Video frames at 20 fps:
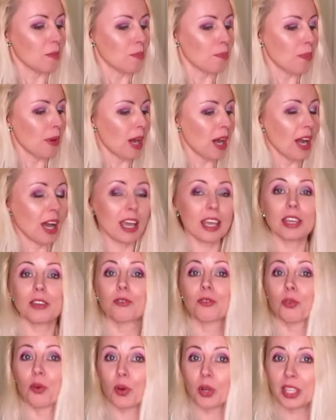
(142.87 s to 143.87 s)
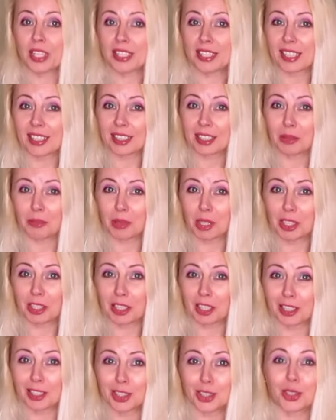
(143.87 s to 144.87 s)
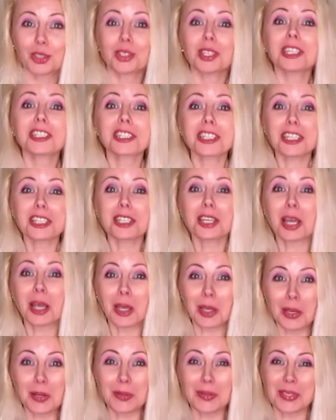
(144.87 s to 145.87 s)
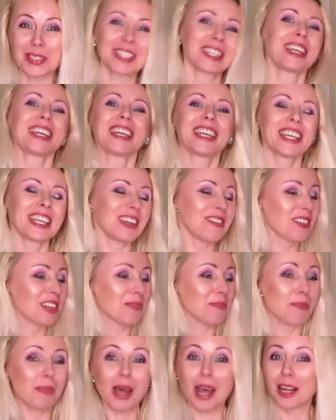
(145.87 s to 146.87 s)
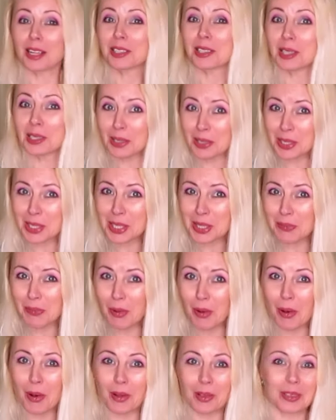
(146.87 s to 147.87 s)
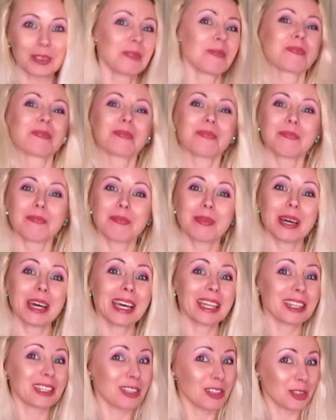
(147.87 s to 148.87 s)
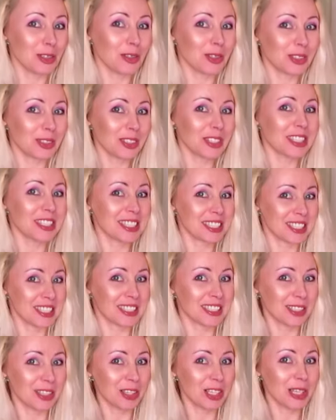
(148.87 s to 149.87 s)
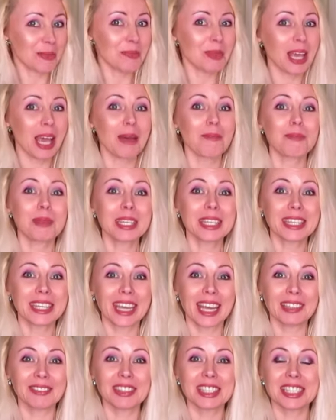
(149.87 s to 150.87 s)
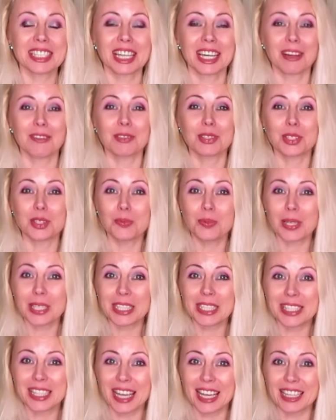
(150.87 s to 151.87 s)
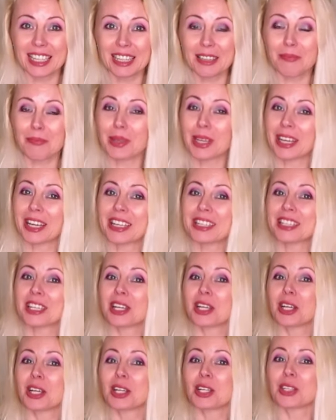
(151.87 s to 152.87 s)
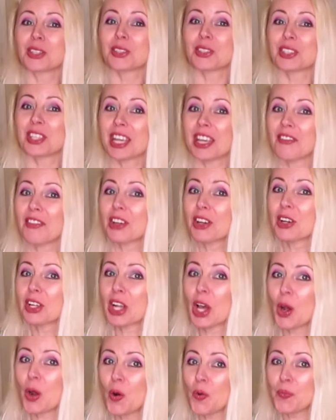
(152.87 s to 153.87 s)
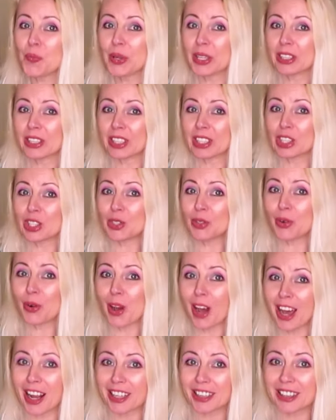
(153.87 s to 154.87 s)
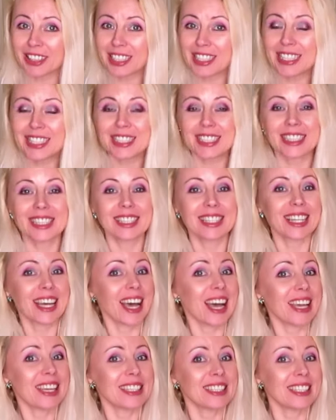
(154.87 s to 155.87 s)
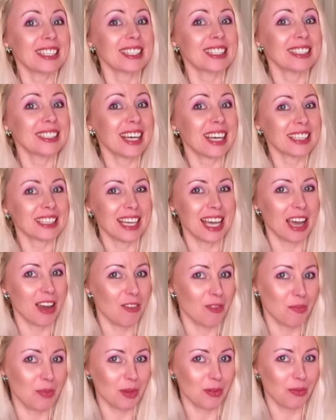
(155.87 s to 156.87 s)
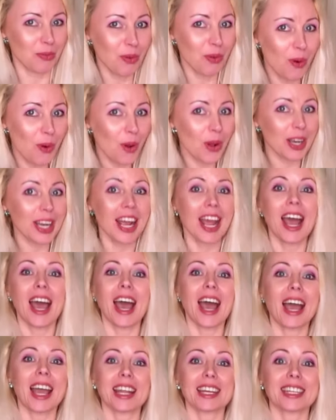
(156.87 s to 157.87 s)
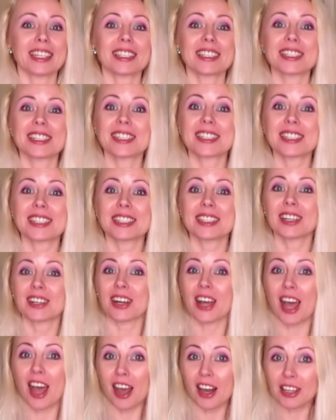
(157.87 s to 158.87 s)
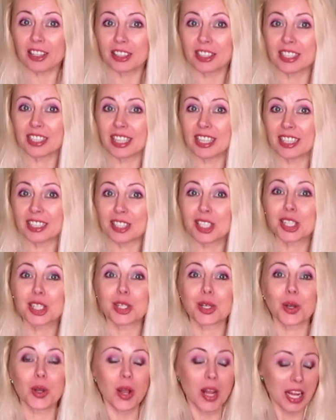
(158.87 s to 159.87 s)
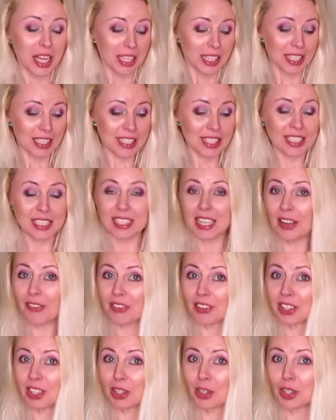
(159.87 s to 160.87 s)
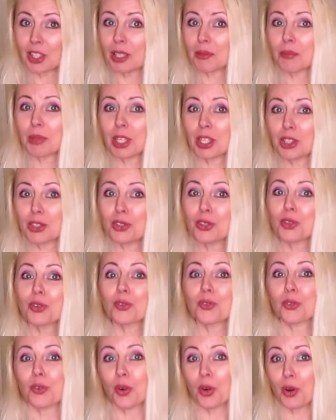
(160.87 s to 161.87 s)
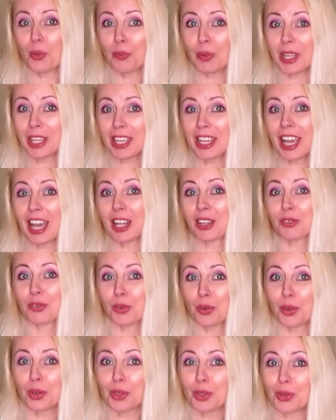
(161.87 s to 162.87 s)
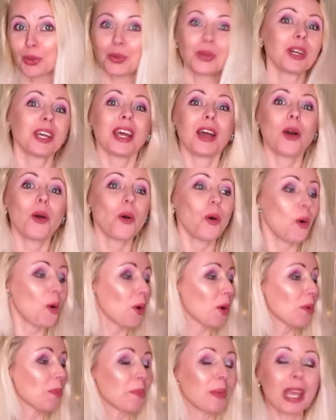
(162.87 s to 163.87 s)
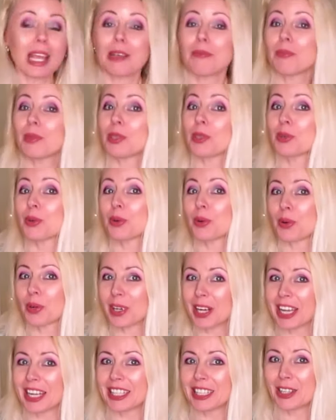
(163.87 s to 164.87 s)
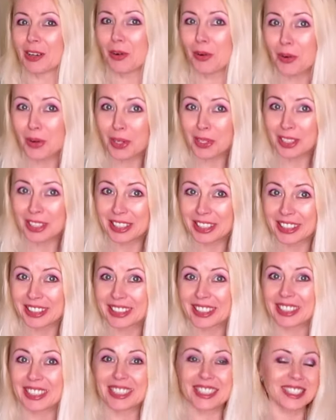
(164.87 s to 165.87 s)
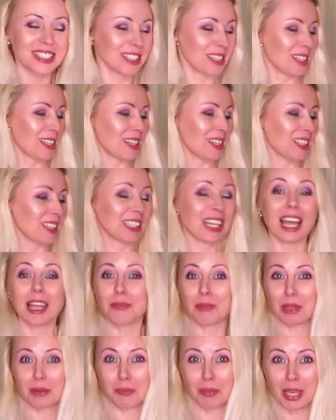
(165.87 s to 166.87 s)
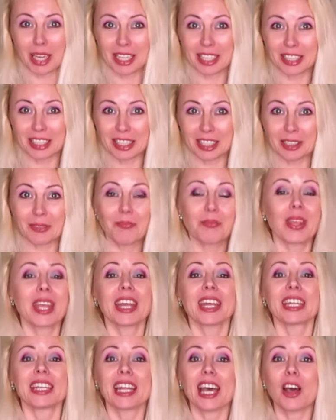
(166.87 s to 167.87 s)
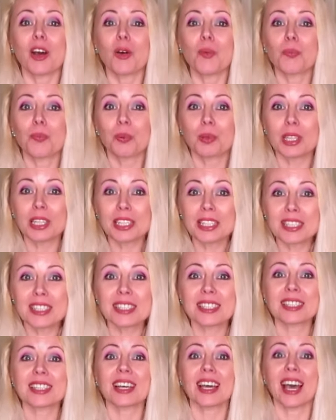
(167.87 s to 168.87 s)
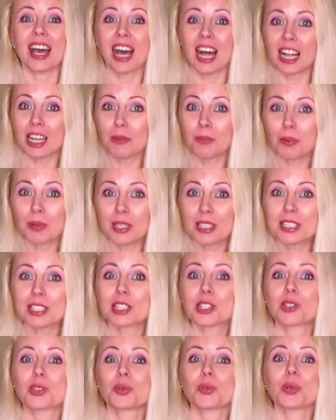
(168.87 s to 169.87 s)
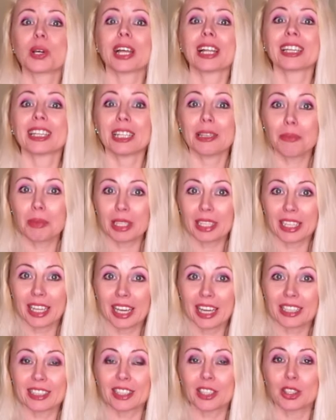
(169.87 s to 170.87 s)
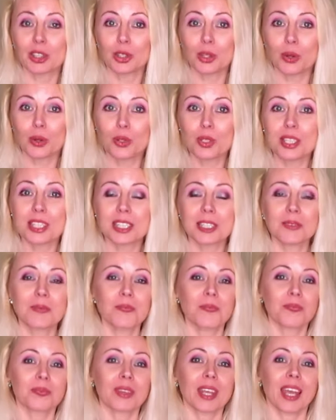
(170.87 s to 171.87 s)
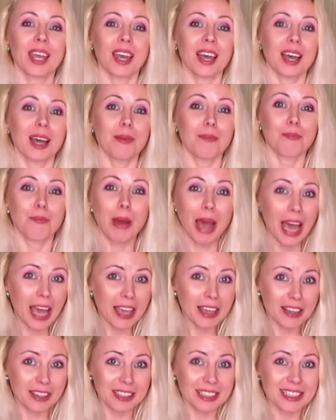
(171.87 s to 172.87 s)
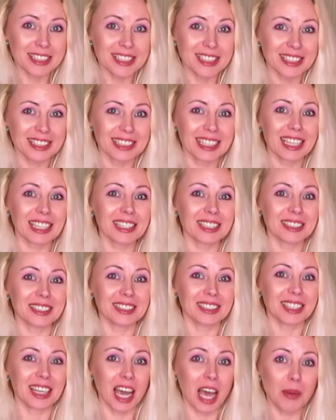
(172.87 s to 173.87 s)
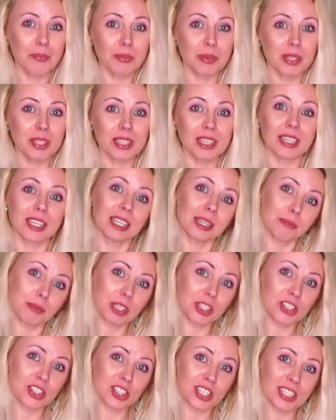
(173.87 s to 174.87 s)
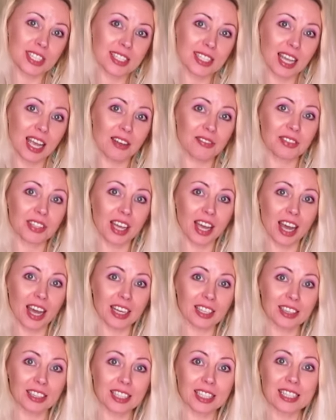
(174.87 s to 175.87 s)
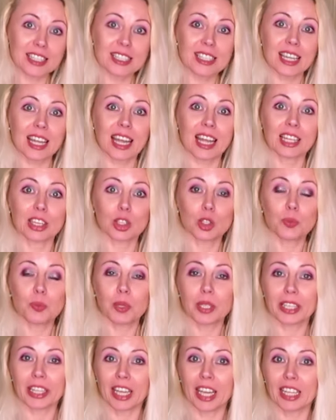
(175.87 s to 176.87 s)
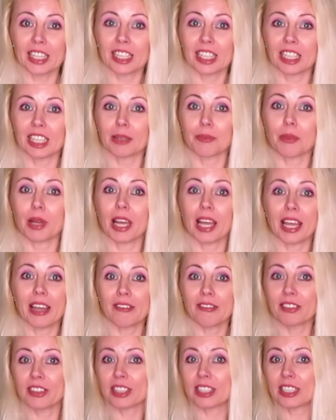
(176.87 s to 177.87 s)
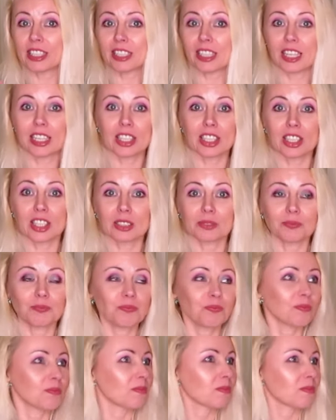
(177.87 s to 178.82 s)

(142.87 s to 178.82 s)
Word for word: by 40 centimeters so this is huge even box looks small but you know there's gonna be a big canvas and I'm super excited because Today we're gonna open new artists that I did not have before. I didn't see their art yet, so this is definitely gonna be new for me and for you or maybe you already ordered this uh, diamond painting. Now please help us to eliminate those pirates that copy images of the artist and duplicate them every like um,